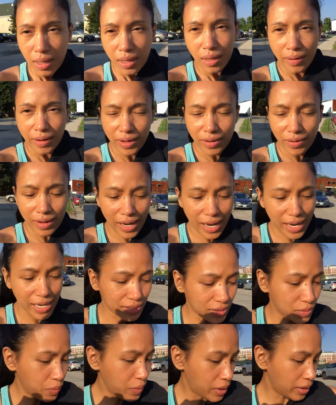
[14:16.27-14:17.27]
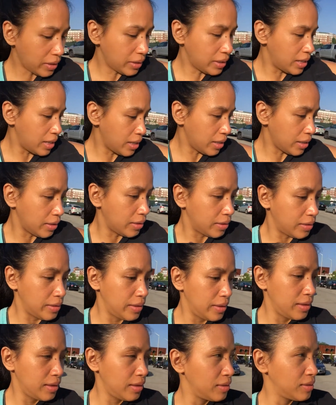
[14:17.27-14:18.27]
All right, you guys, we are
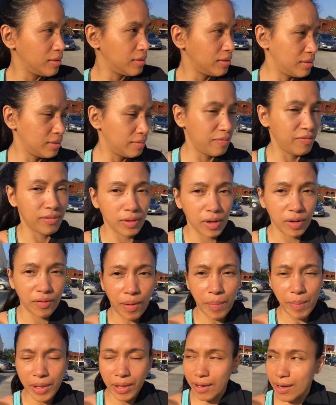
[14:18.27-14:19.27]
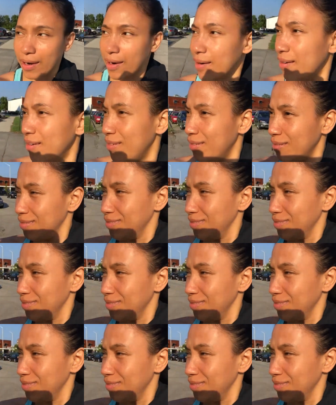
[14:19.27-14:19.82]
here. Look familiar?